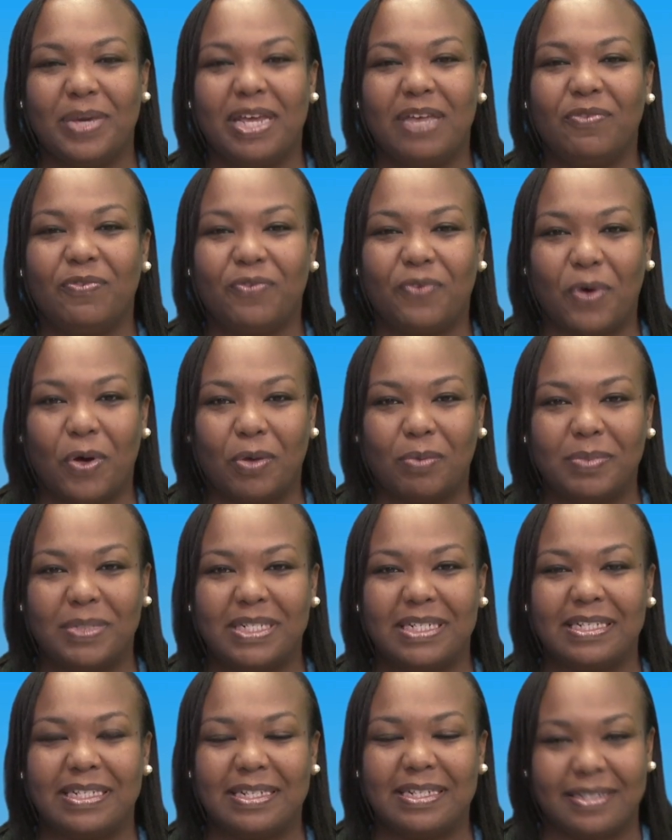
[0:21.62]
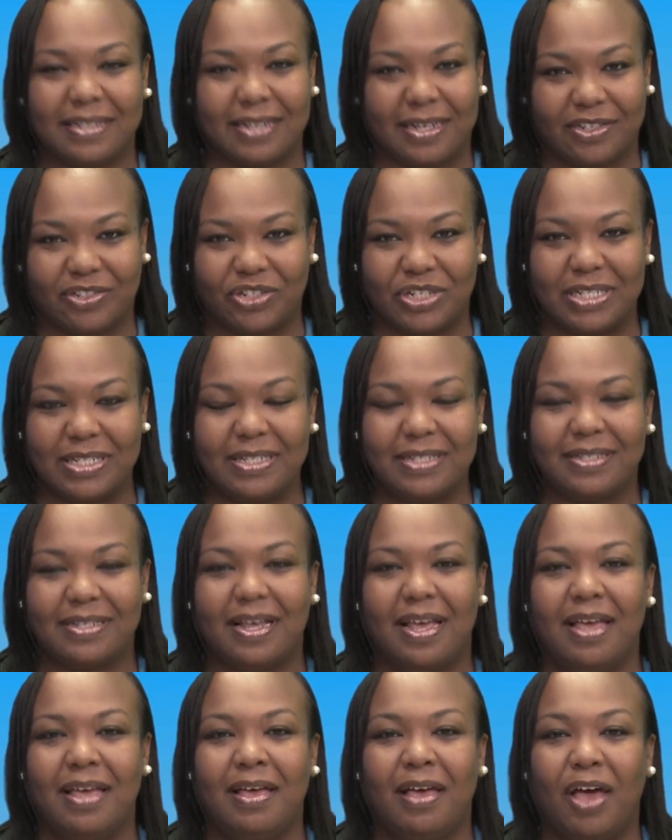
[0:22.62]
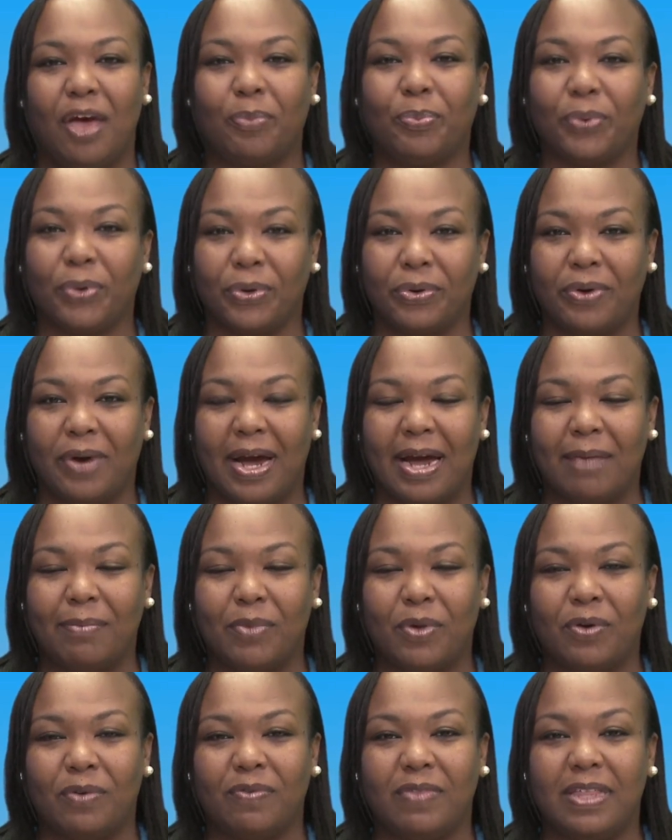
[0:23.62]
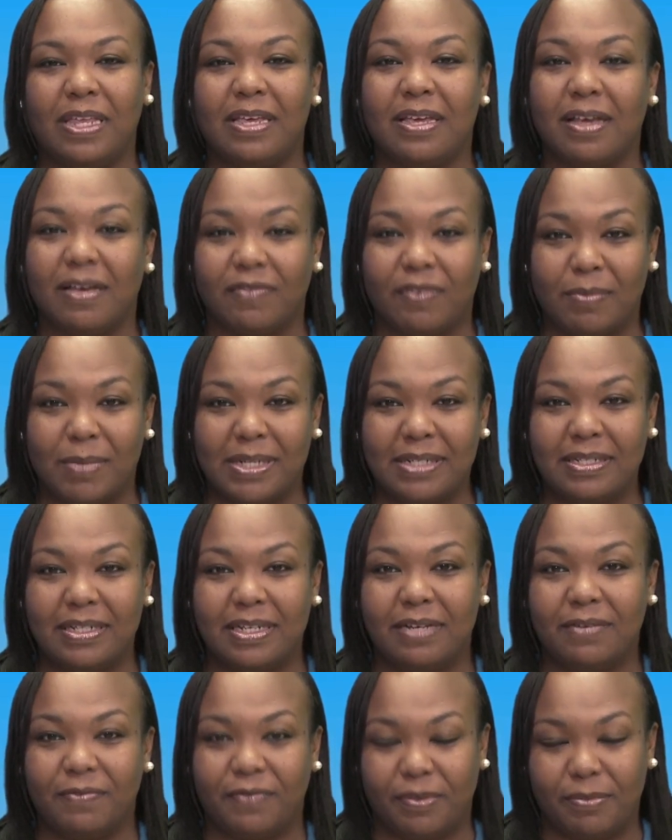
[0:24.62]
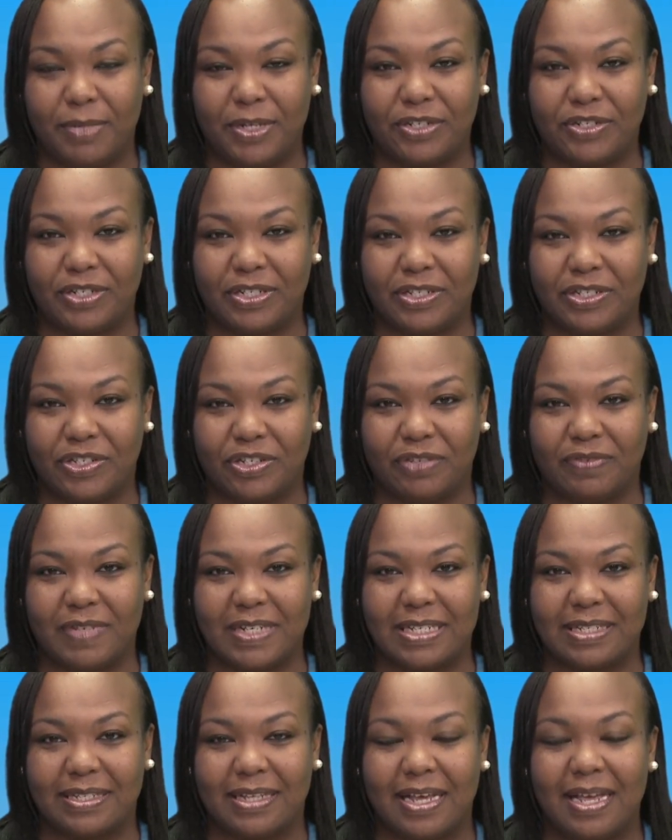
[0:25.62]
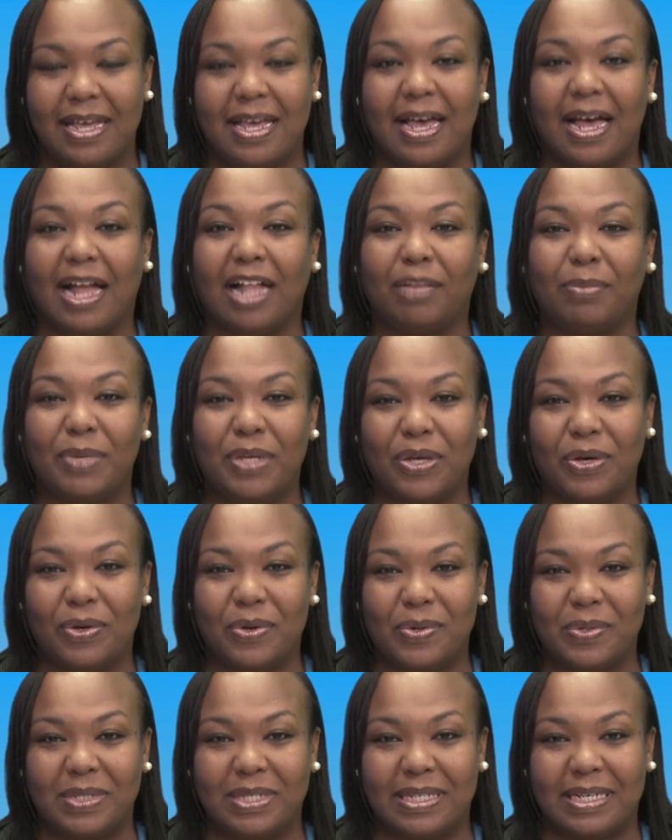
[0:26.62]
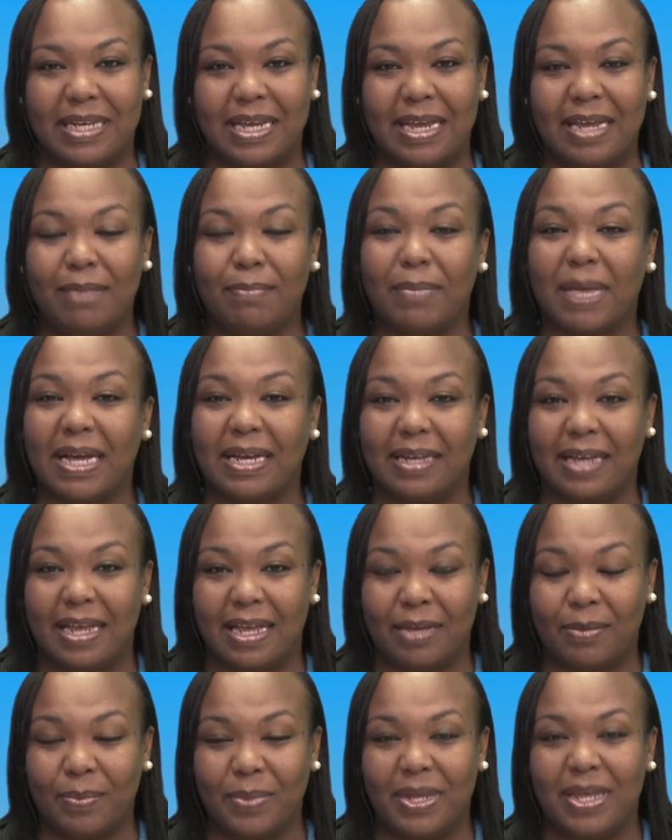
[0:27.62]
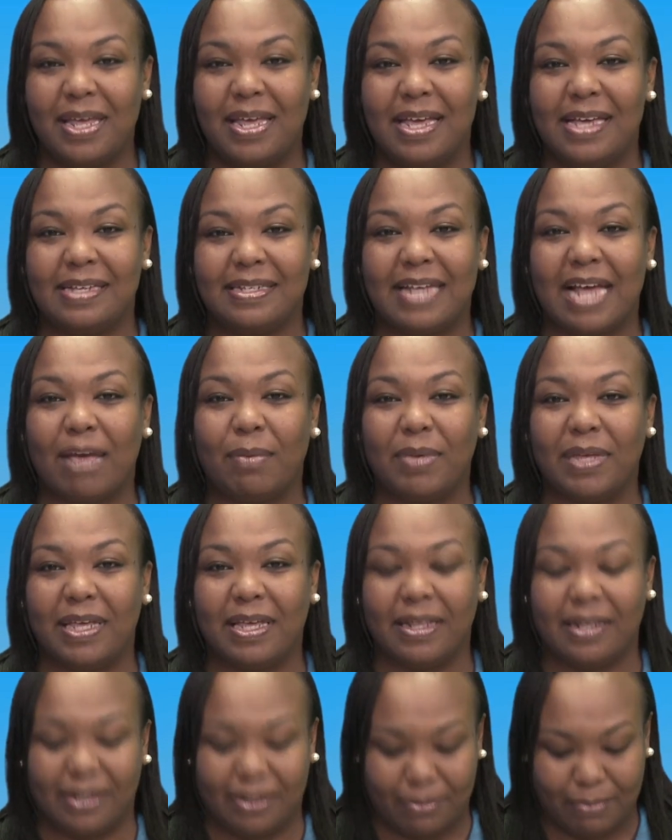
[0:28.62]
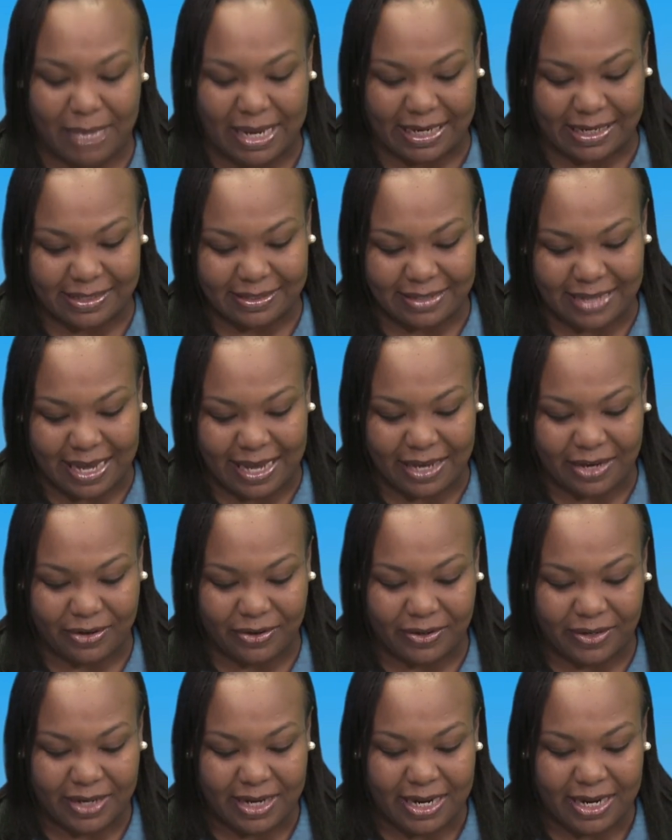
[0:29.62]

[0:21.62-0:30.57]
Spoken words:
Informed Discussions, a program of the Government Information Service. I'll be your host today. My name is Abigail McIntyre.